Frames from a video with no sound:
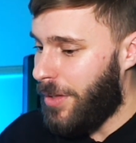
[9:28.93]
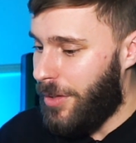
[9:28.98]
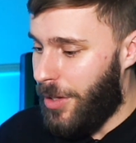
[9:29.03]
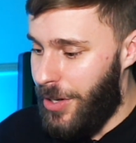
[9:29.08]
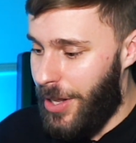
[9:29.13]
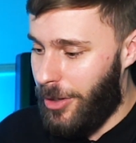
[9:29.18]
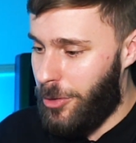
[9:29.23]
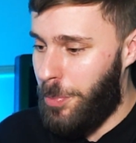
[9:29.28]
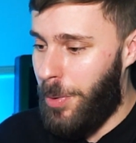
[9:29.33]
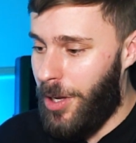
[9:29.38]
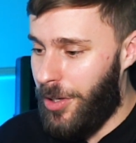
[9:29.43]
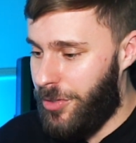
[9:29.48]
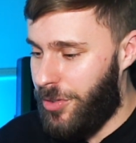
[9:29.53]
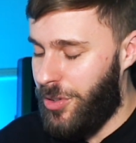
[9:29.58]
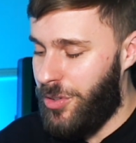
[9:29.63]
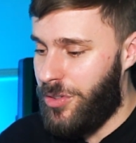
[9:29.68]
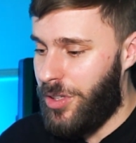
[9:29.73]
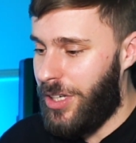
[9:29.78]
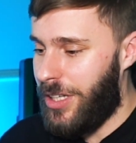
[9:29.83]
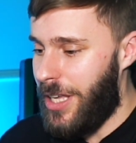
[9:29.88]
the next person
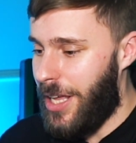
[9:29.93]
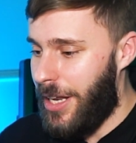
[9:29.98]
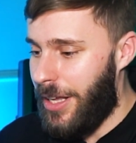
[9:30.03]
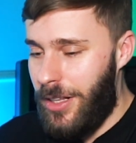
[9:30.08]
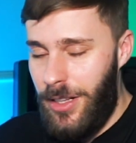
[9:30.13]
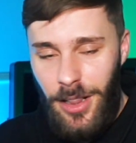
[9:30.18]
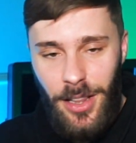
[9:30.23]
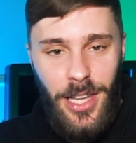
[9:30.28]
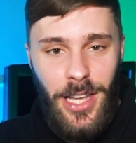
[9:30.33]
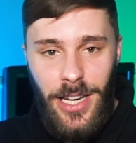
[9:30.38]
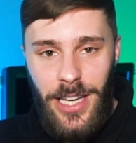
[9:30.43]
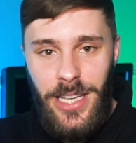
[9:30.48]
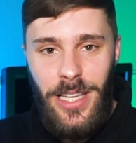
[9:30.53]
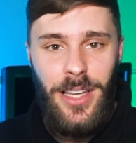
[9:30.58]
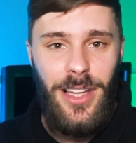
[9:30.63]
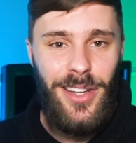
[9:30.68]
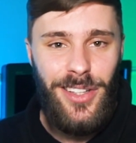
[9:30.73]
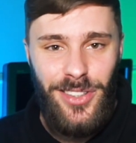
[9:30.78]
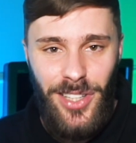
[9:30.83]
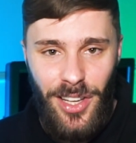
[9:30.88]
who's going to get it clearly
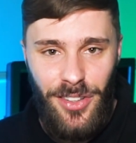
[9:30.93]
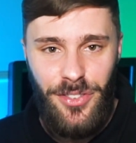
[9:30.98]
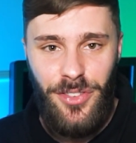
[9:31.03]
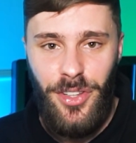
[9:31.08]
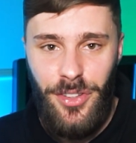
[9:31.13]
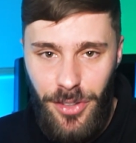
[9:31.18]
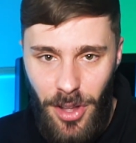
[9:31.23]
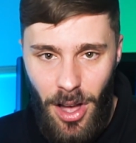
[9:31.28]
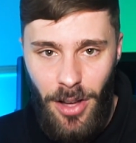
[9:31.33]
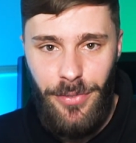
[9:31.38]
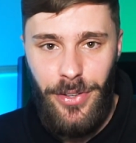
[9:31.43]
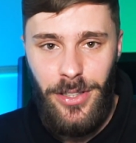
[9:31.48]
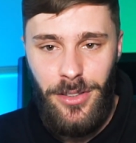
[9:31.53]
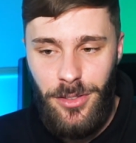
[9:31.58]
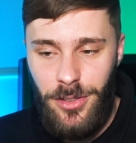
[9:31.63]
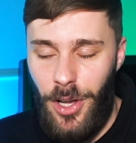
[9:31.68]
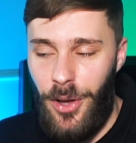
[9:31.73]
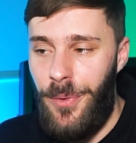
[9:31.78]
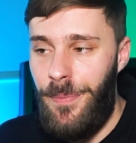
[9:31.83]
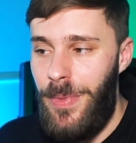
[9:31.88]
does deserve it.
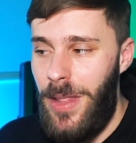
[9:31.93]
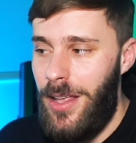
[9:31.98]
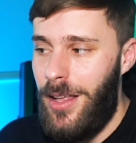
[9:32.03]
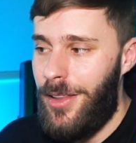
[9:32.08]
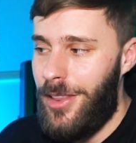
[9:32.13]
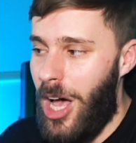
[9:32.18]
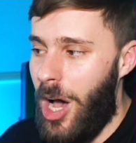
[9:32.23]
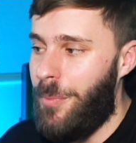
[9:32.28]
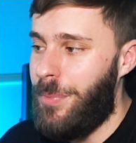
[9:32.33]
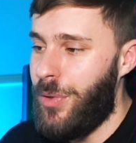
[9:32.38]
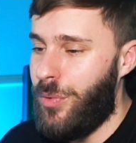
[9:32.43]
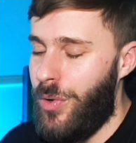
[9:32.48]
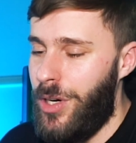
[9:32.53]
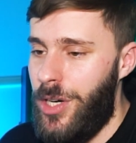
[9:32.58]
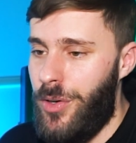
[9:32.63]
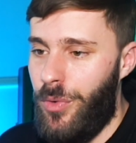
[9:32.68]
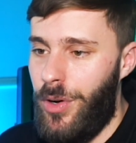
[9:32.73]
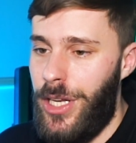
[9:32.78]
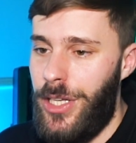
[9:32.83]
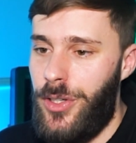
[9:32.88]
So that would be
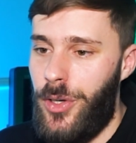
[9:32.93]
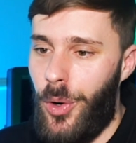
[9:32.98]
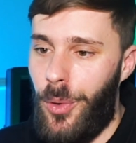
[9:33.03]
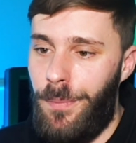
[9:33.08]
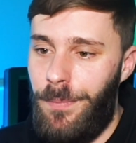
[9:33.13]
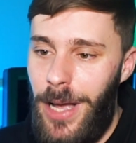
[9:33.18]
really, really cool.